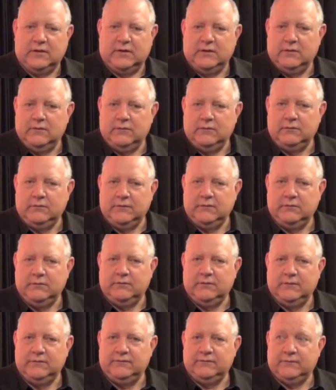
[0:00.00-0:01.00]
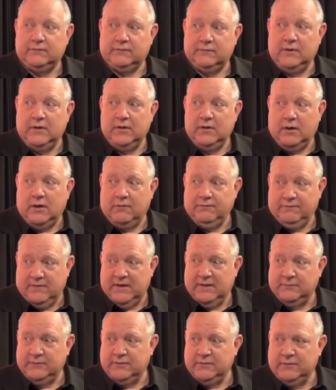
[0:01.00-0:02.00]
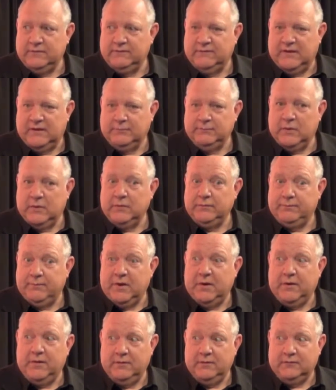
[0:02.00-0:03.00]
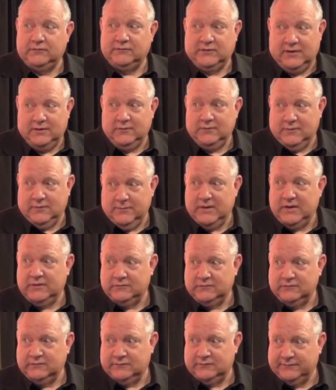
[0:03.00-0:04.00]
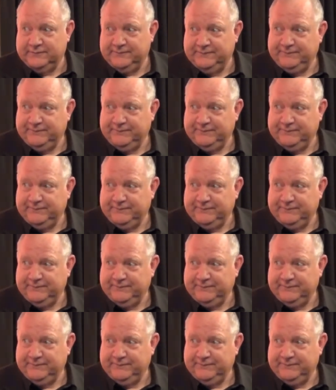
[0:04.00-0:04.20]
I know we've in our family we've had both burials and cremations,